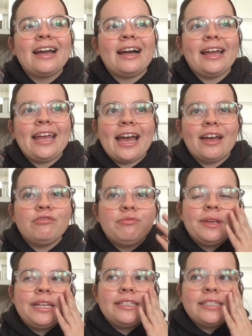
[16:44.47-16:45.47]
I have
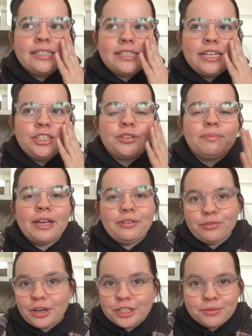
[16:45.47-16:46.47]
been since my
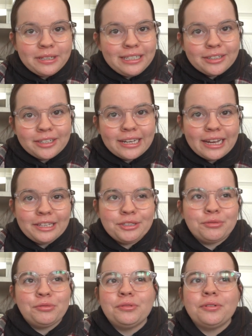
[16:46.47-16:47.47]
freshman year in high
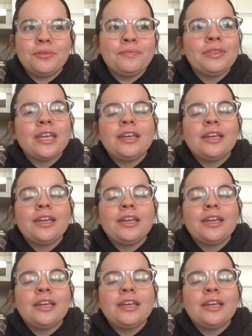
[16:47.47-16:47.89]
school,